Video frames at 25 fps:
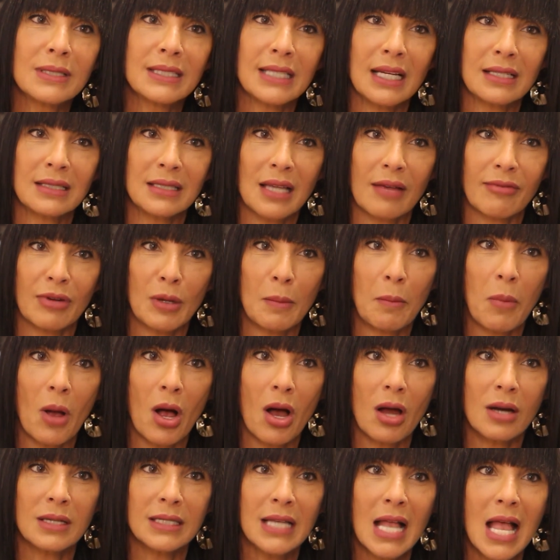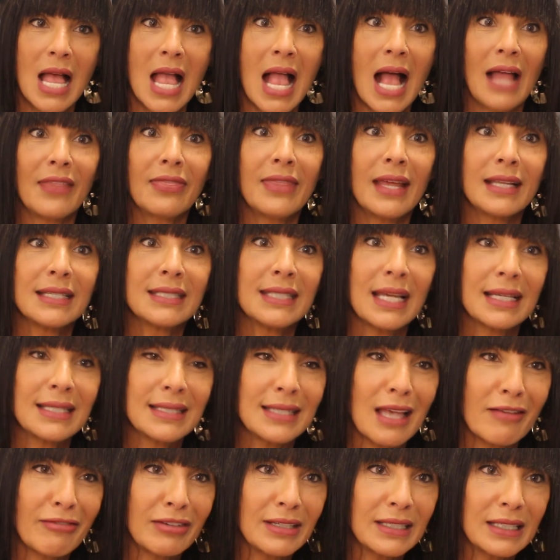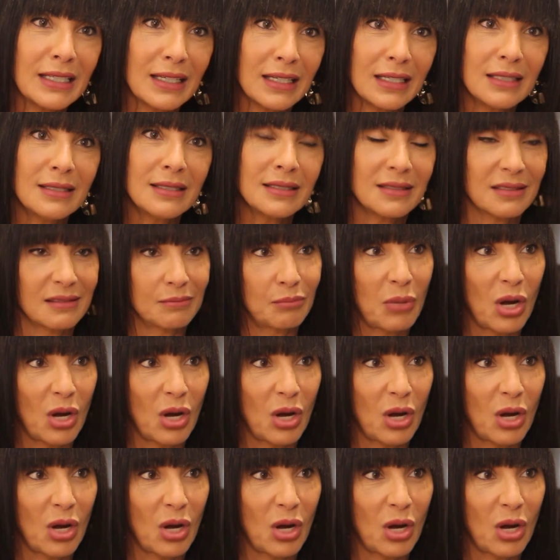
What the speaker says: SAT-7 Pars, and then SAT-7 Kids.